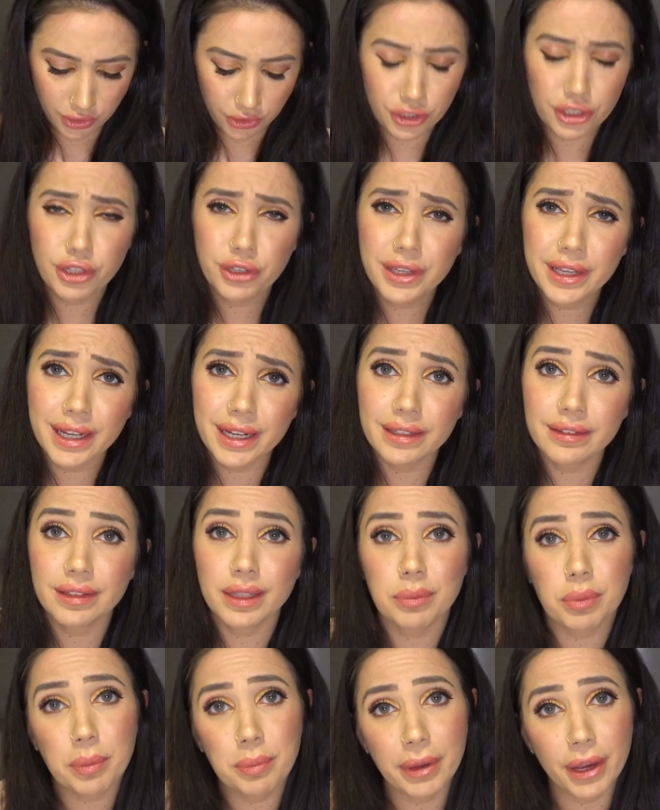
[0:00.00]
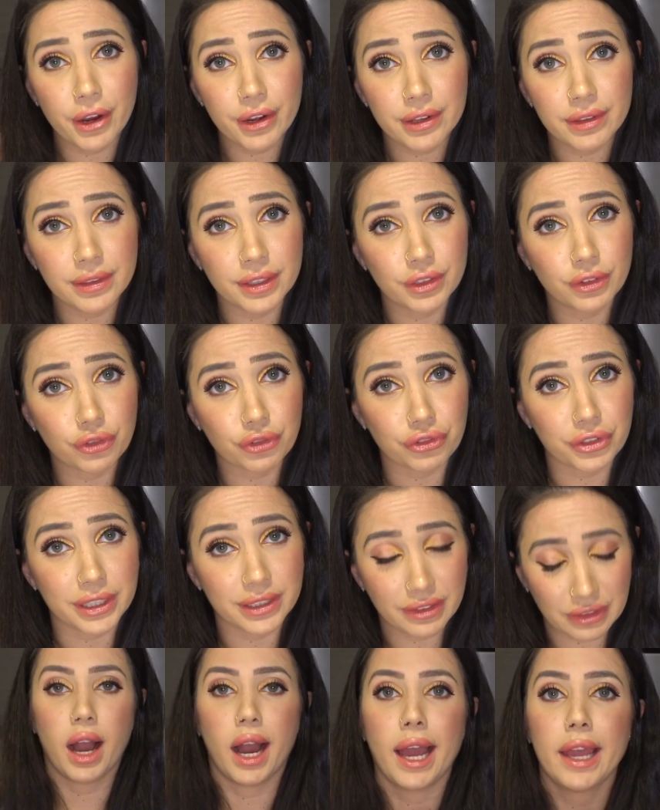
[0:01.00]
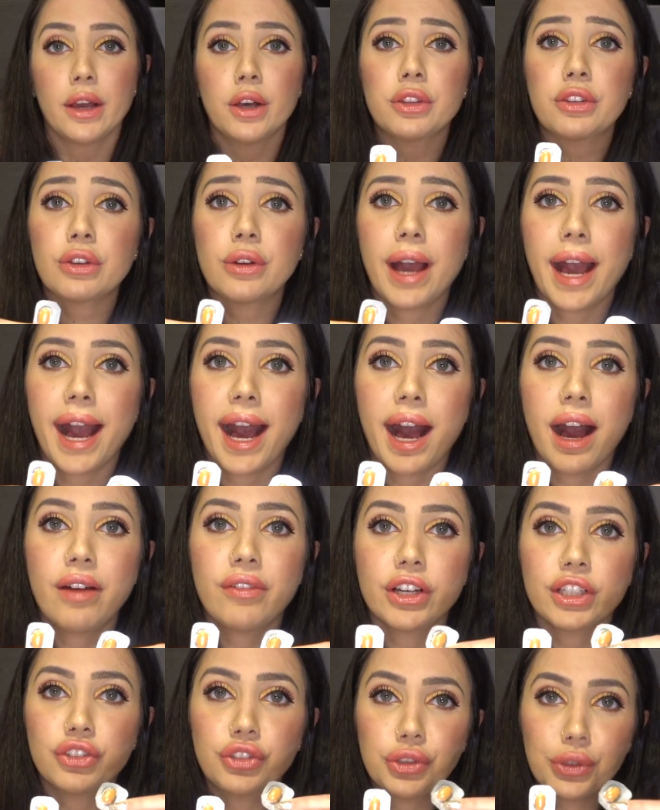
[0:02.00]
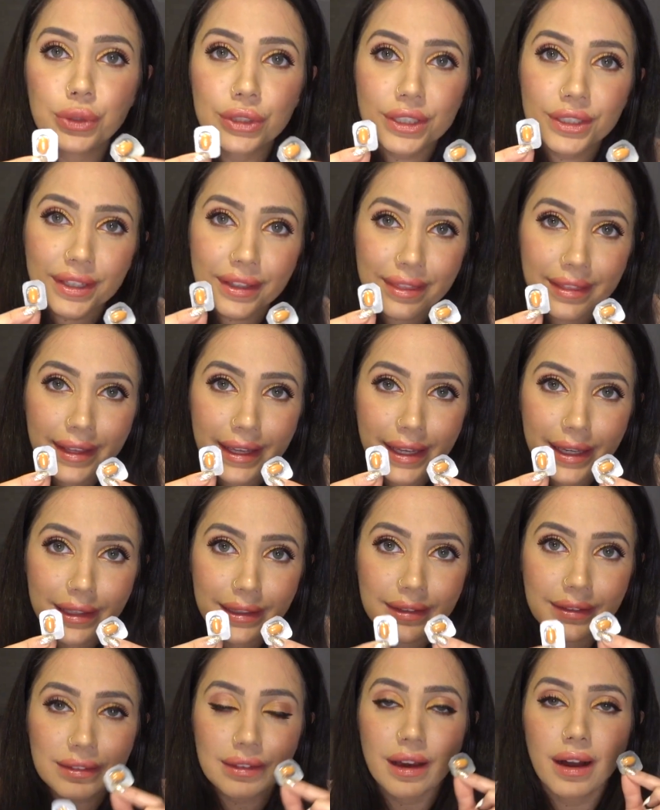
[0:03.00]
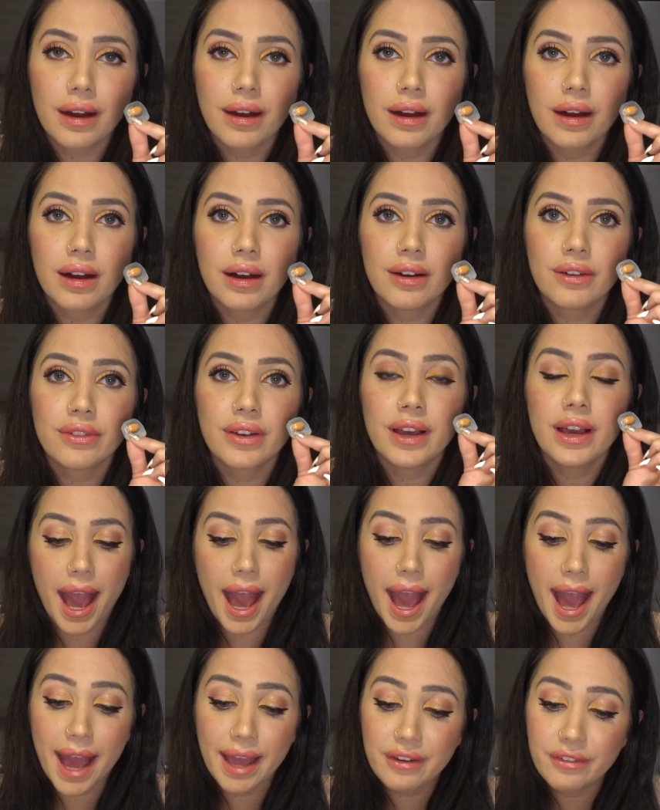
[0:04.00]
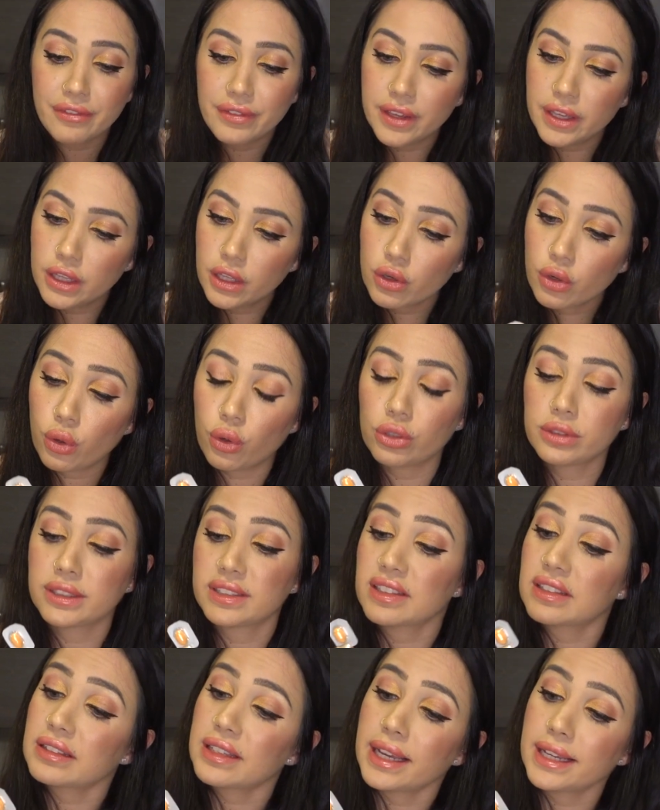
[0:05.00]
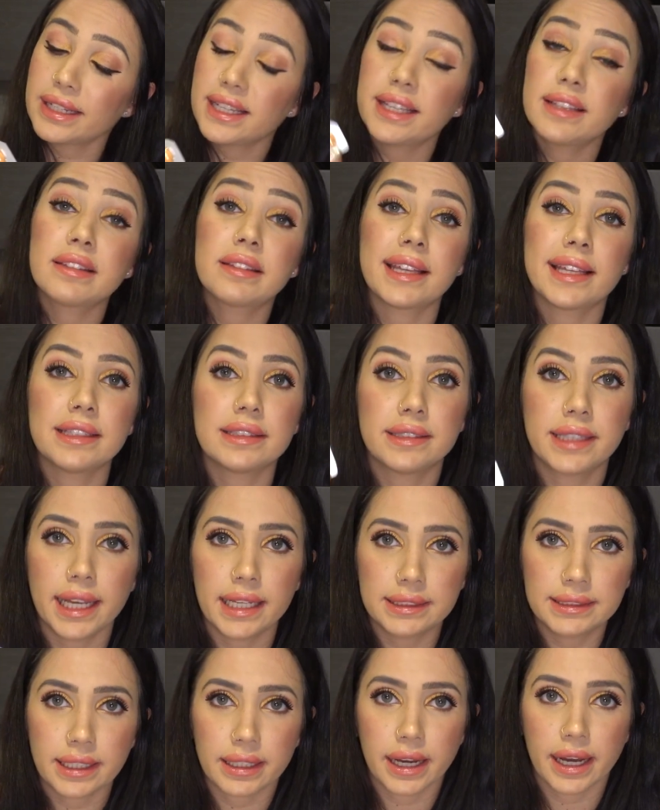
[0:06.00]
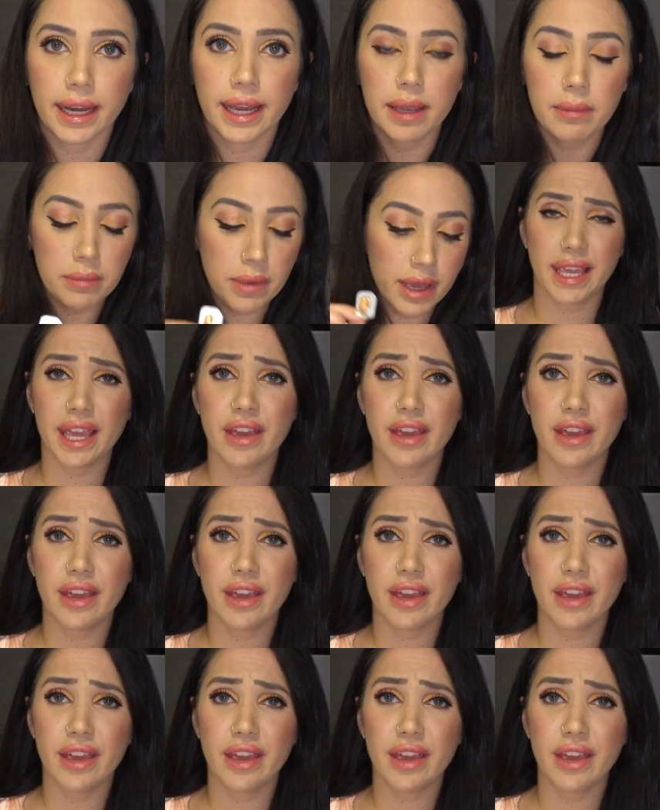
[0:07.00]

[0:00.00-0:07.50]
You know, you gotta stay prepared in these streets. I also have two little things of Advil cold and sinus daytime.